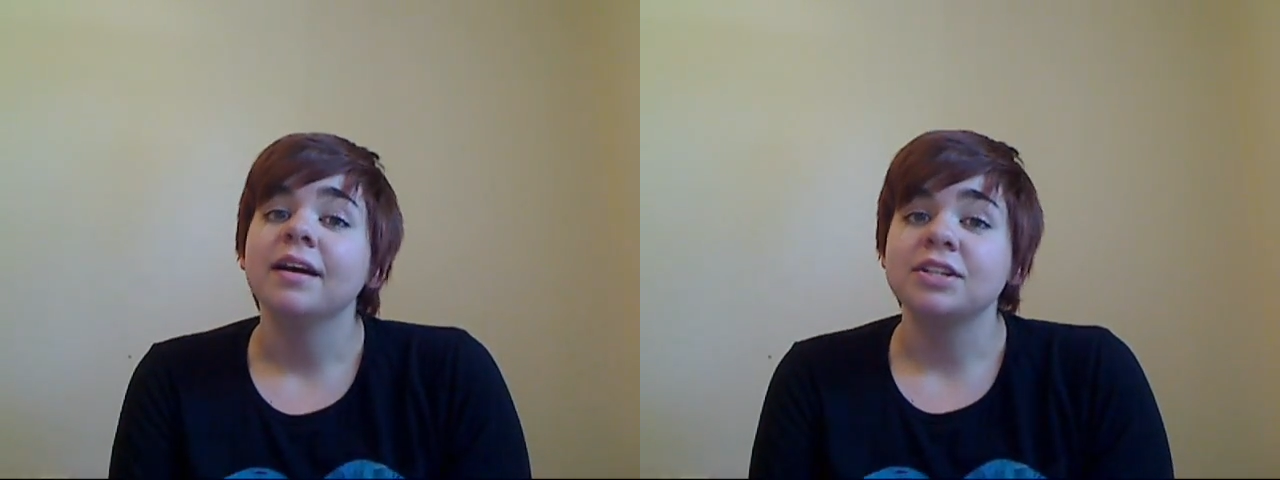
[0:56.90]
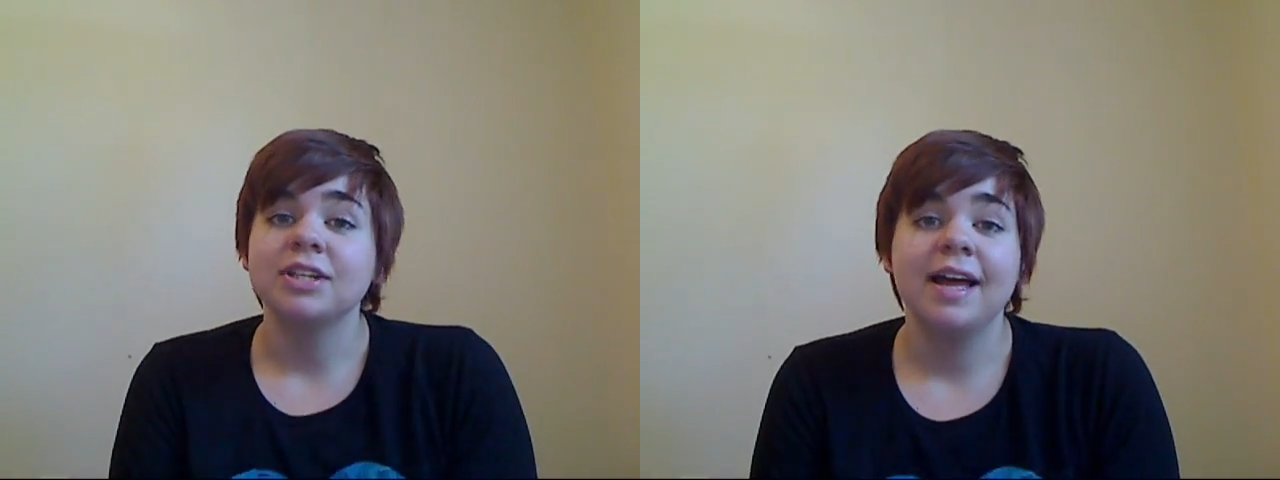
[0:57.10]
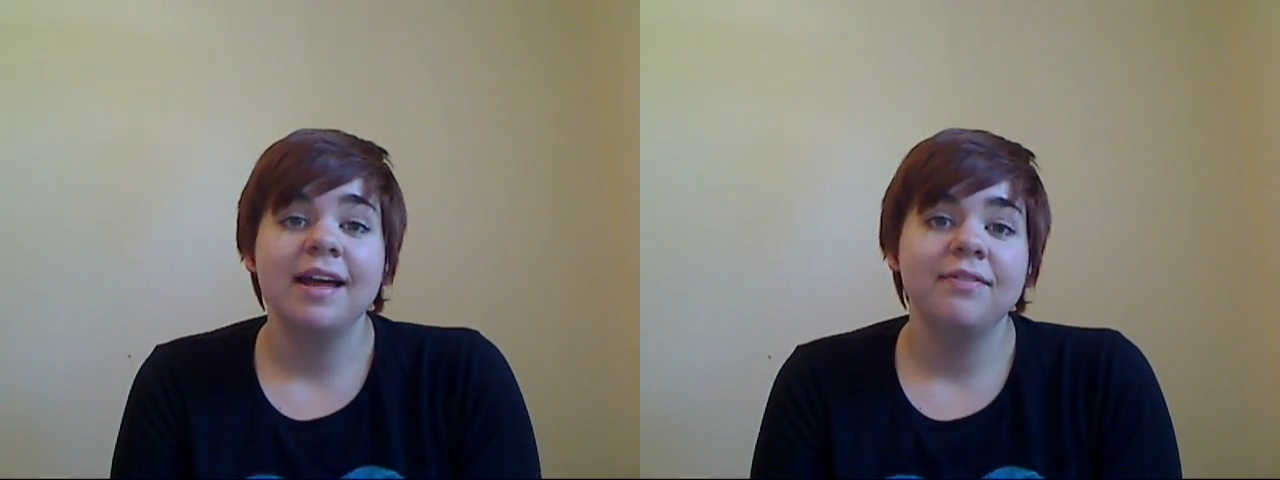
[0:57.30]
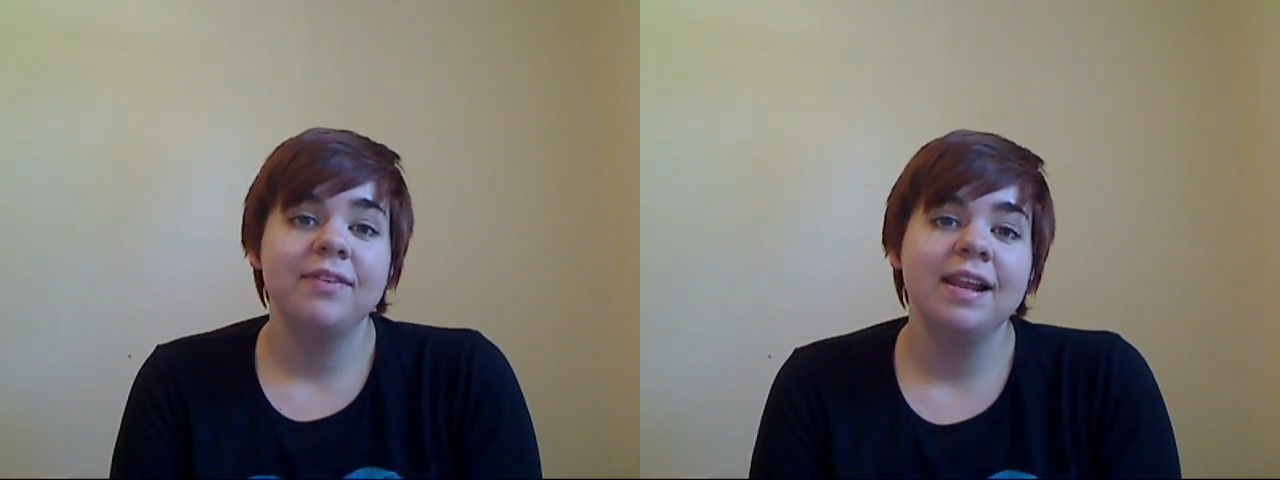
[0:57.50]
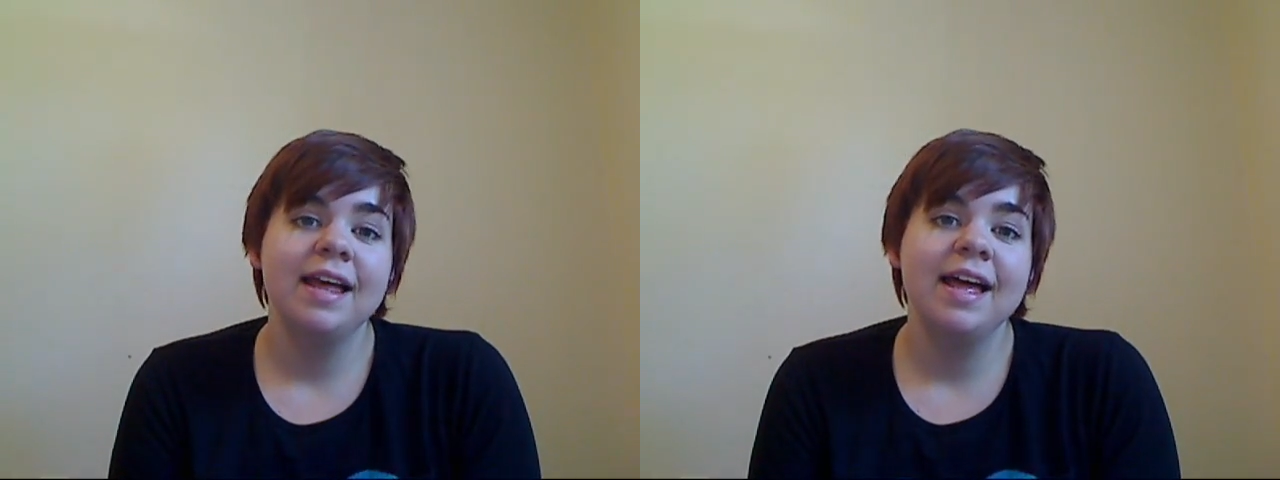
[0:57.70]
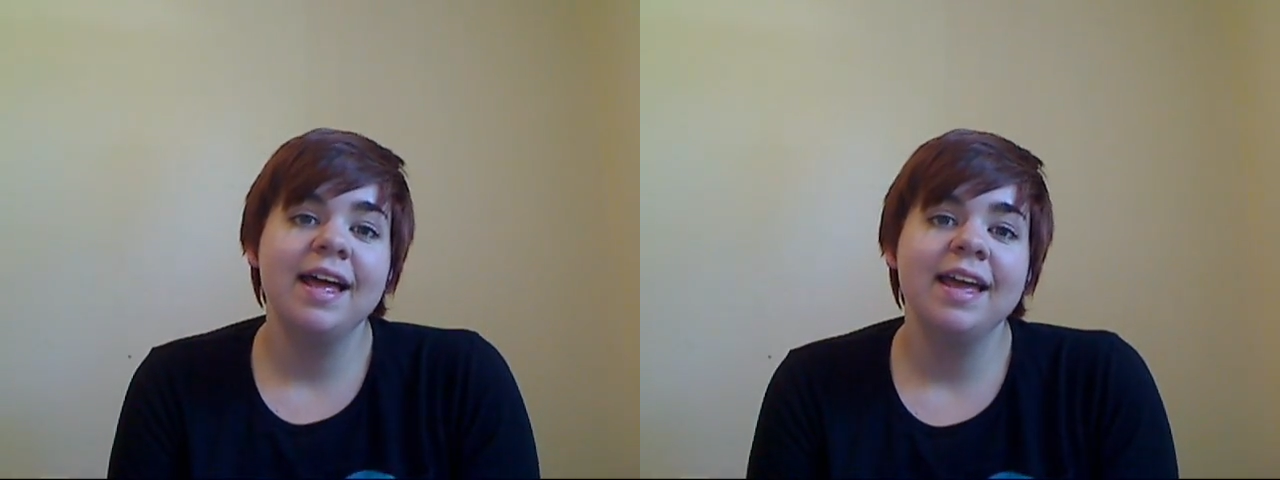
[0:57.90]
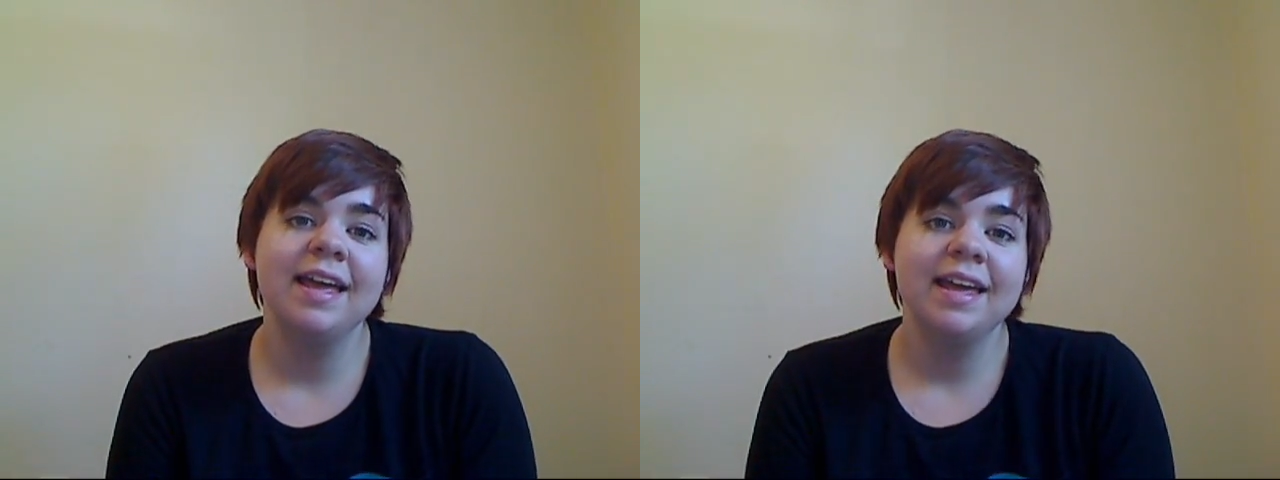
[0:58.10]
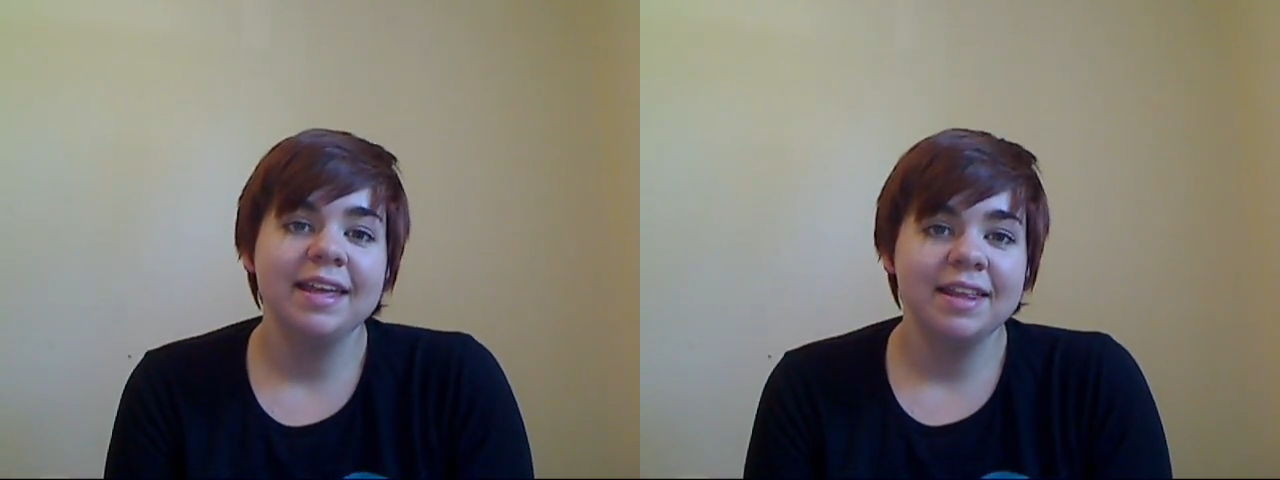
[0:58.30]

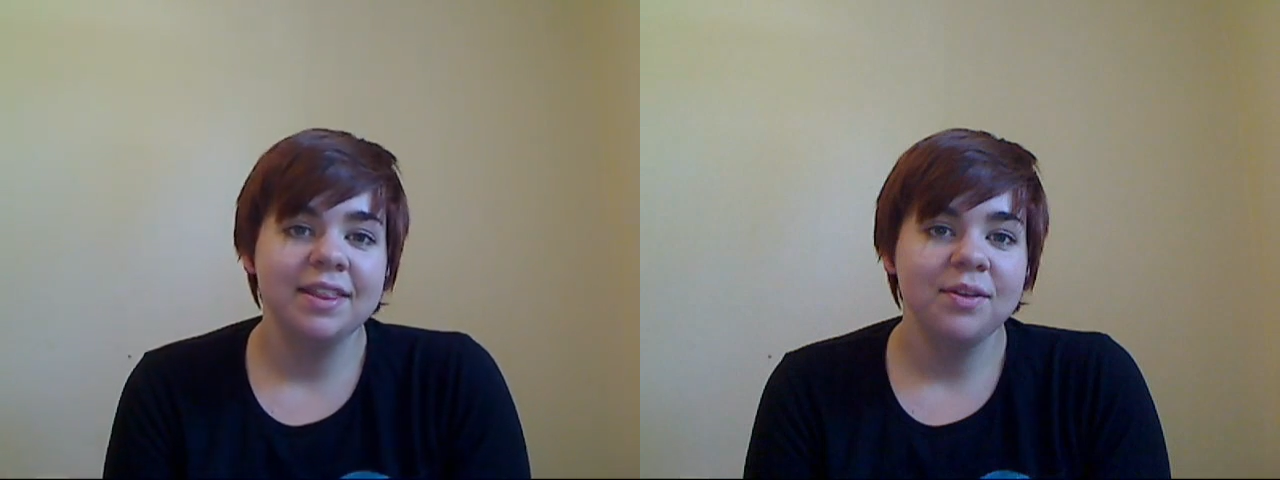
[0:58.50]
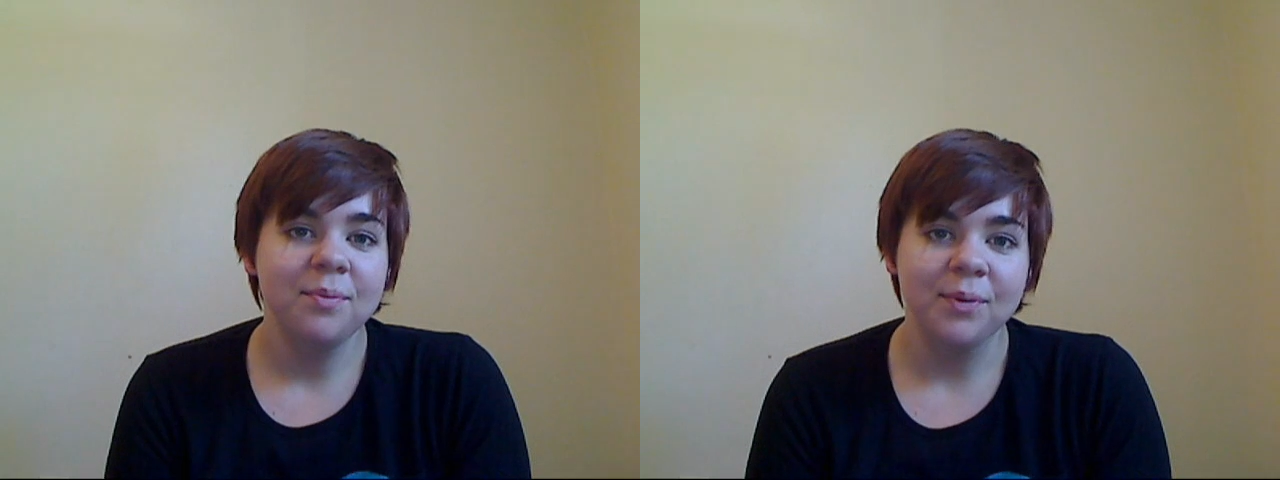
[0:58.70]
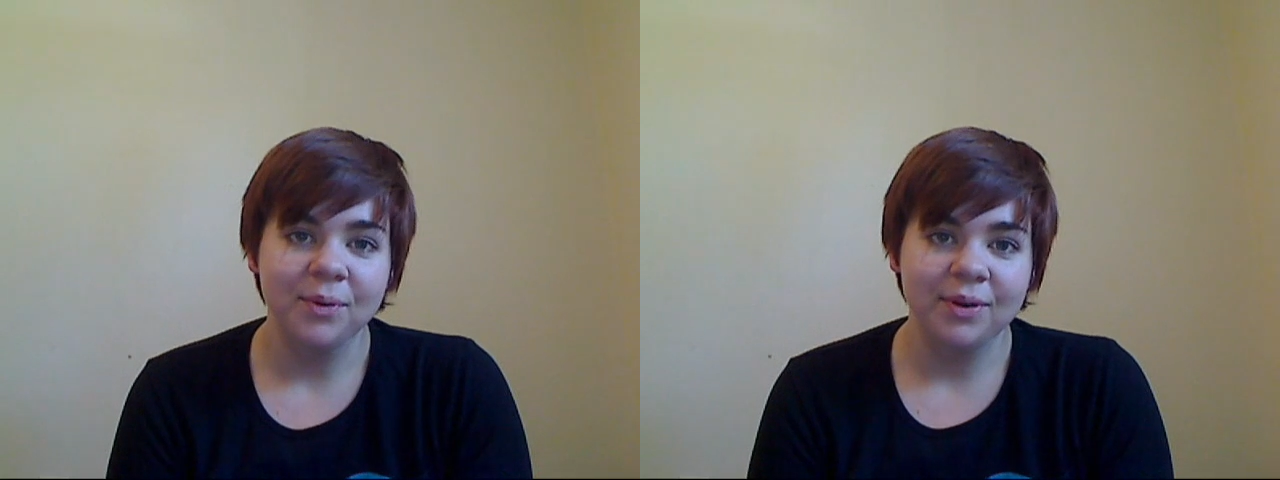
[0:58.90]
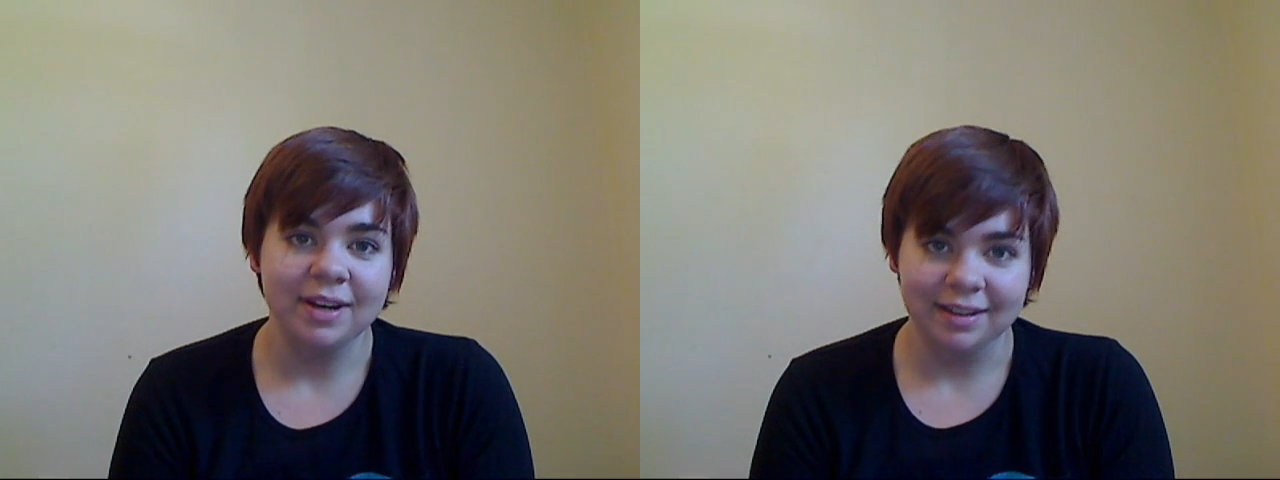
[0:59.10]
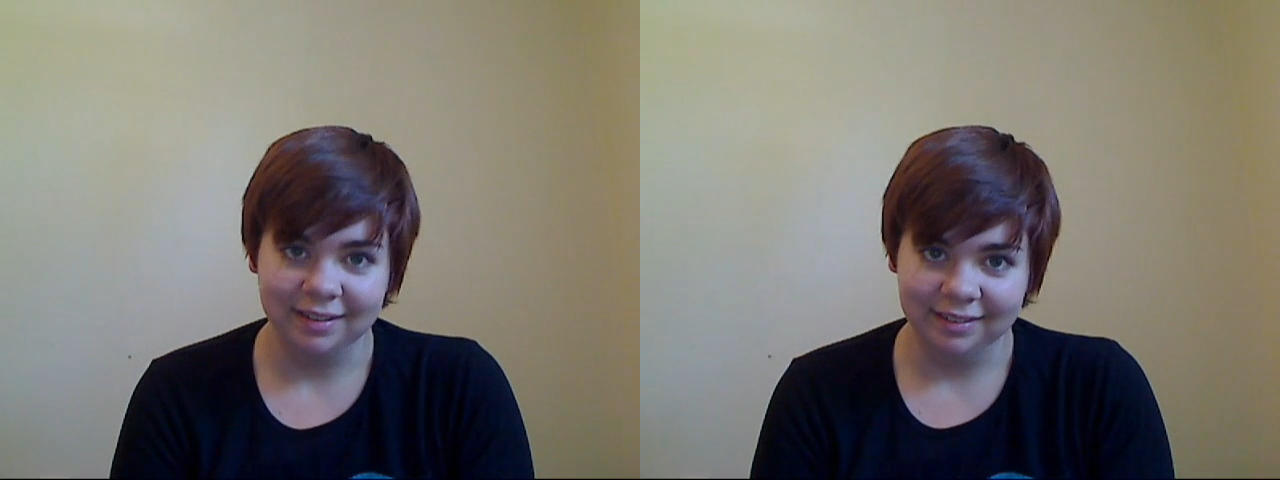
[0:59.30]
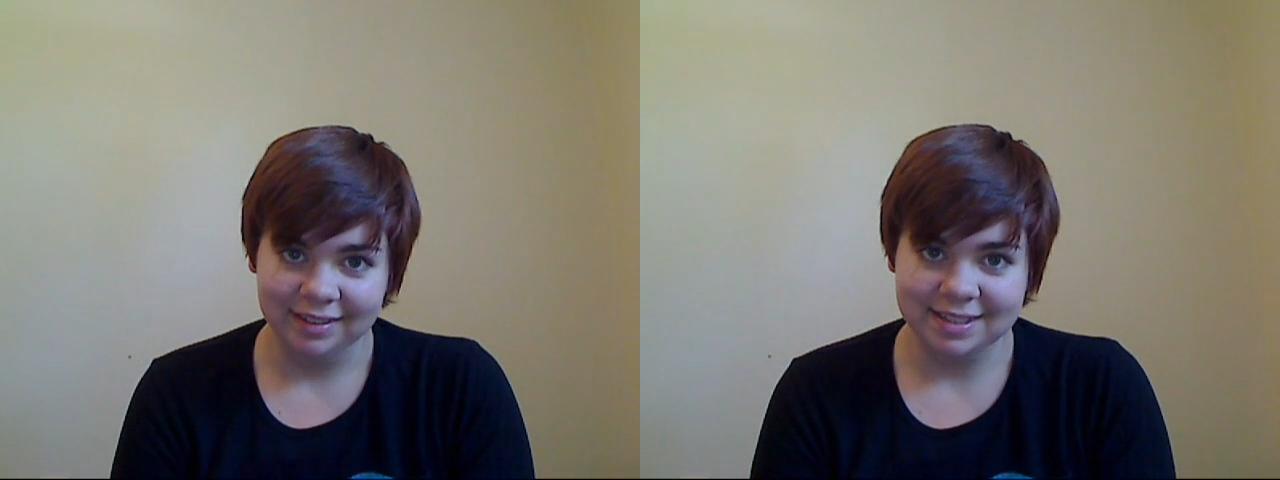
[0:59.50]
Atchafalaya in the morning,